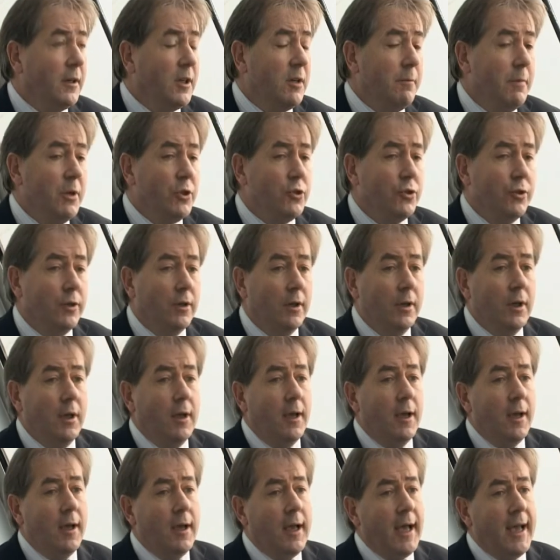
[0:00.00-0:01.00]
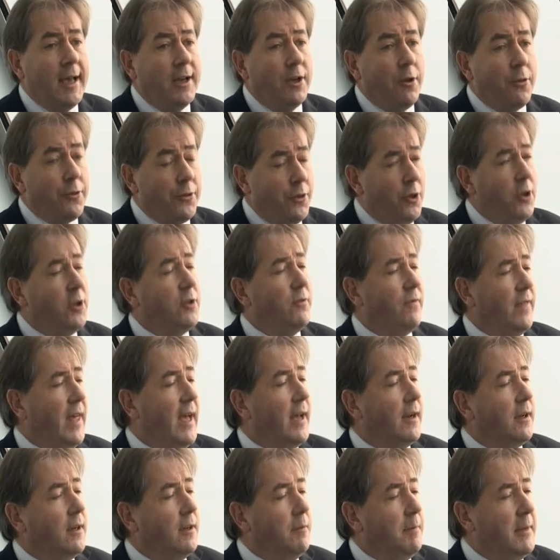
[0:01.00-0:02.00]
Commission, and a third of
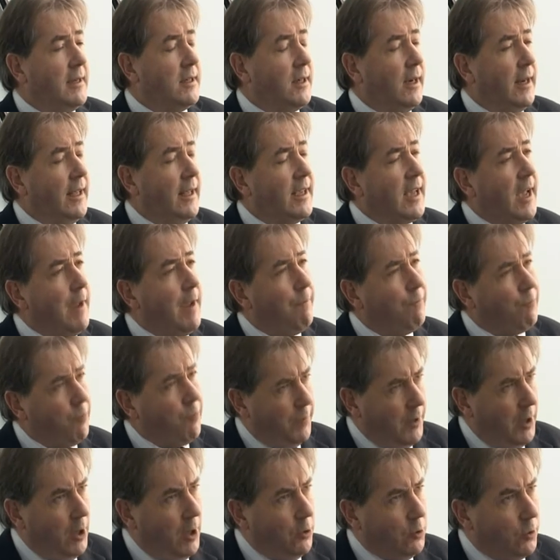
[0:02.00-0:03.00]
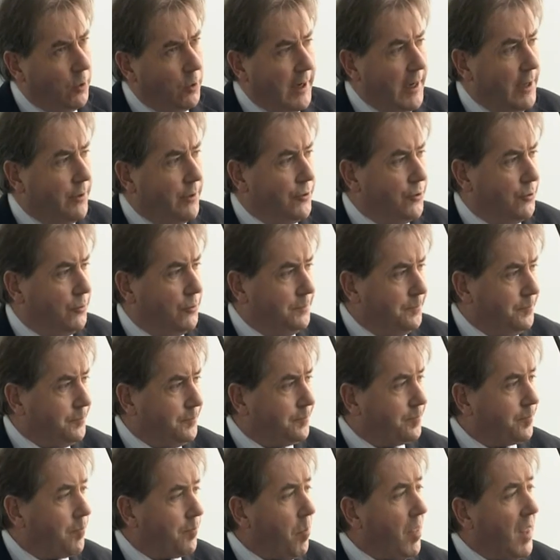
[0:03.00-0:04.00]
that, admittedly, came from the local council.
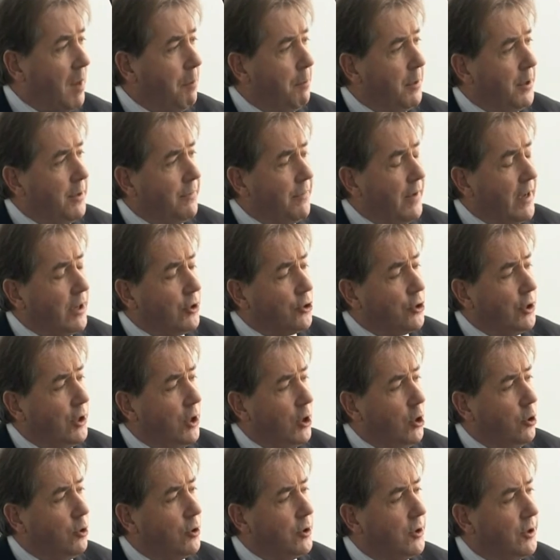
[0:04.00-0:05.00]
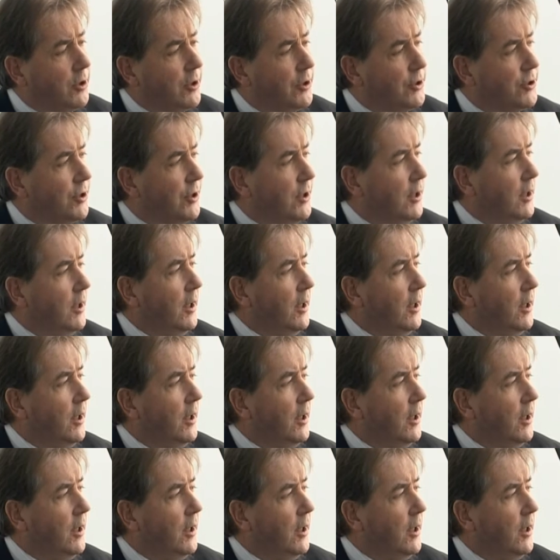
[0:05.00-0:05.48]
But if you actually look at